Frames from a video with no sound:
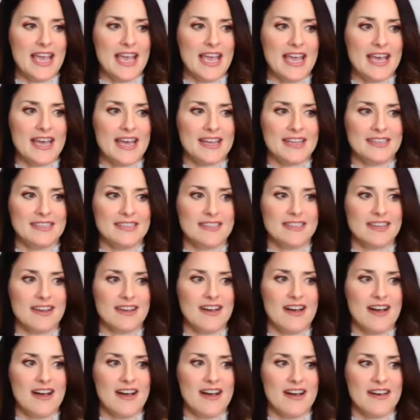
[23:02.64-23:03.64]
And
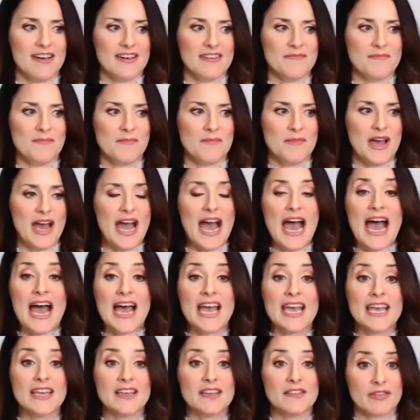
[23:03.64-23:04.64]
um,
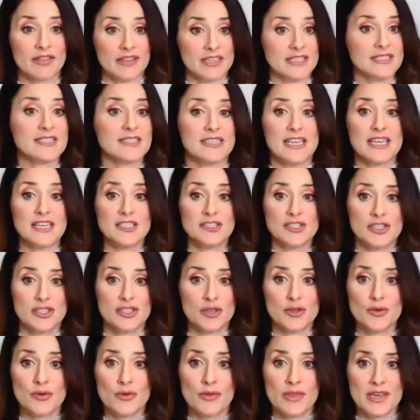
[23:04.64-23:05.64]
I, listening
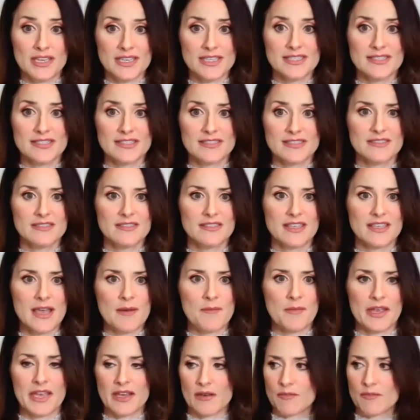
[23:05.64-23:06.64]
to this,
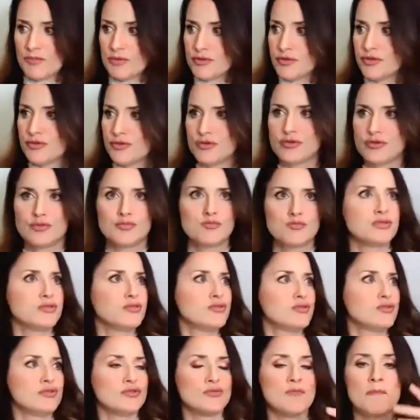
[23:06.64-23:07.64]
am like
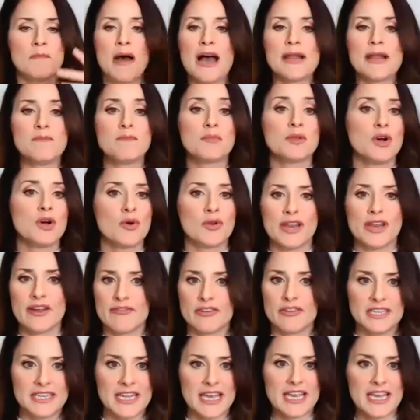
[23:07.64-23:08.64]
mind blown
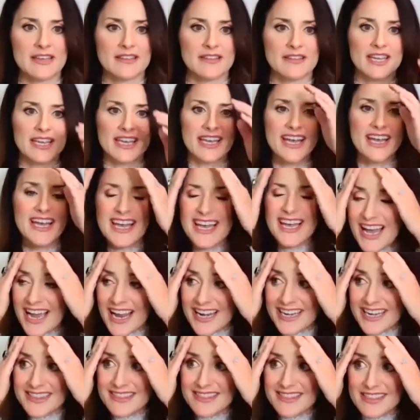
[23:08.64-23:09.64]
every day. Like,
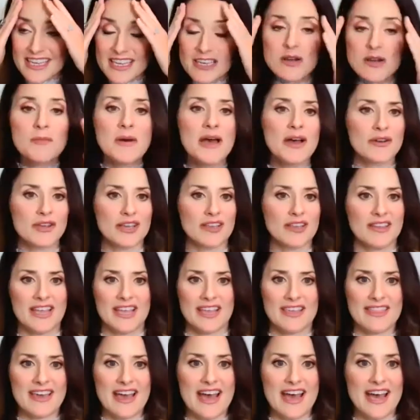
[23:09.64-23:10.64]
I didn't think about it
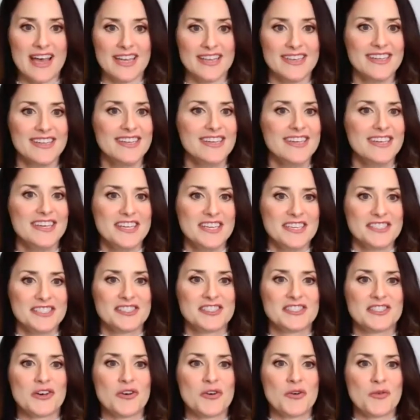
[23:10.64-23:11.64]
like that.
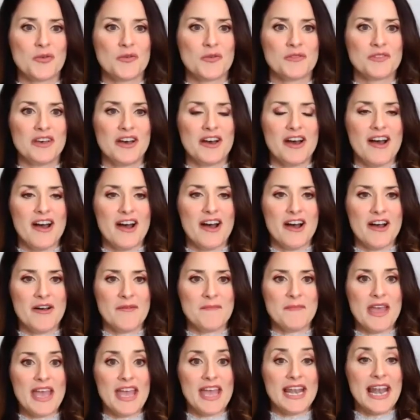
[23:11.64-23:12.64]
So
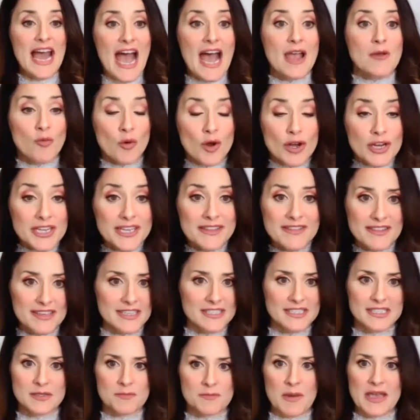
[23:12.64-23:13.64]
Um, and I work in
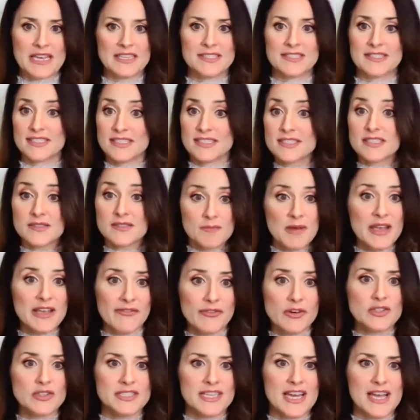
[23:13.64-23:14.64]
this space. This is my
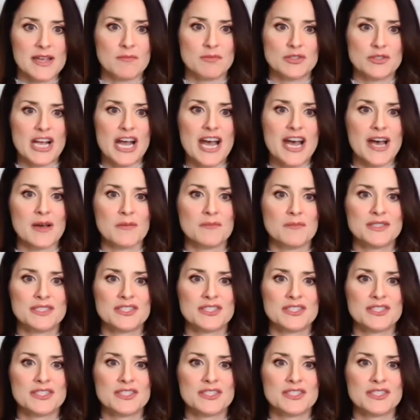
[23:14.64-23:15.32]
full-time job.